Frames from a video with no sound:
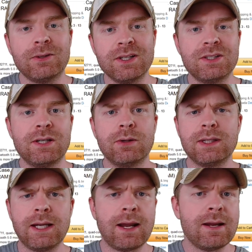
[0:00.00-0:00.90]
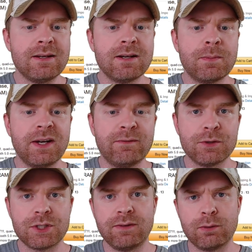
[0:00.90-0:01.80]
considering the 8GB
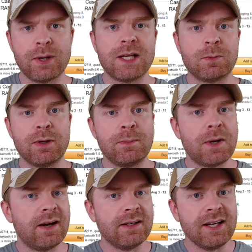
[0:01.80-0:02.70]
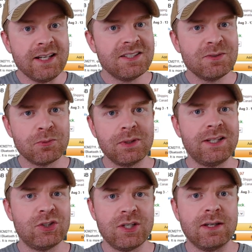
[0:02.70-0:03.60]
version of the Raspberry Pi isn't
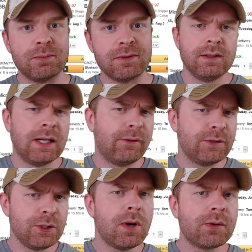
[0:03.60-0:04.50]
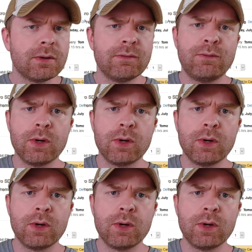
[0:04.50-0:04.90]
really cheap. Now, if $240